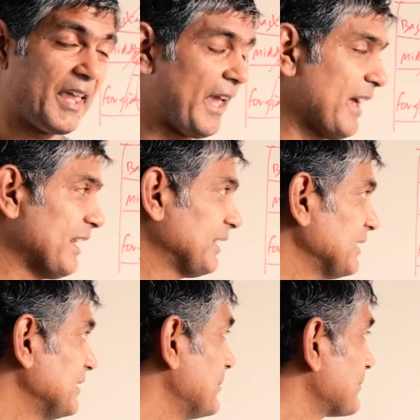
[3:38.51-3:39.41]

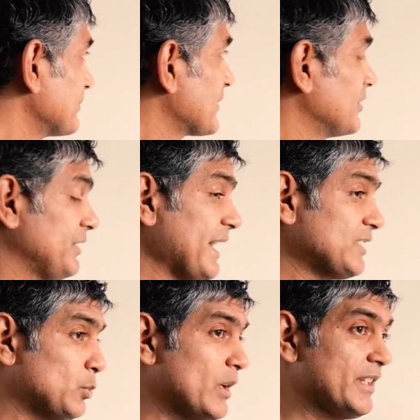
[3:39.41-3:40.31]
And so
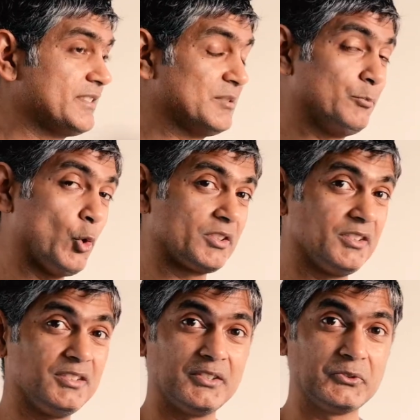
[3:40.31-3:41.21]
that's why it's
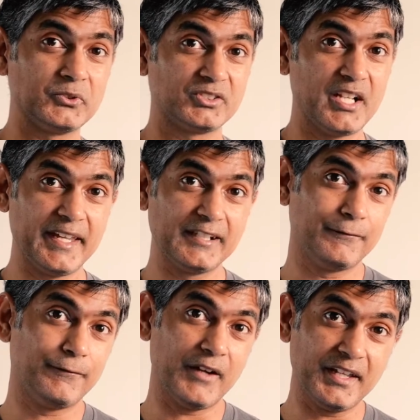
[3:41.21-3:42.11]
important to try and
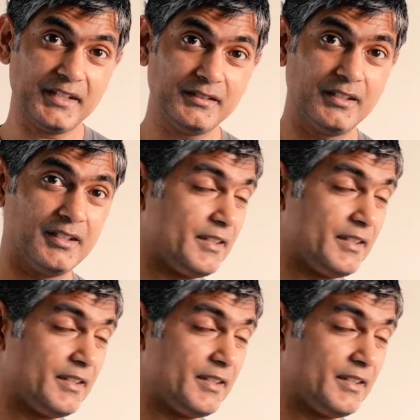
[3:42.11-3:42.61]
find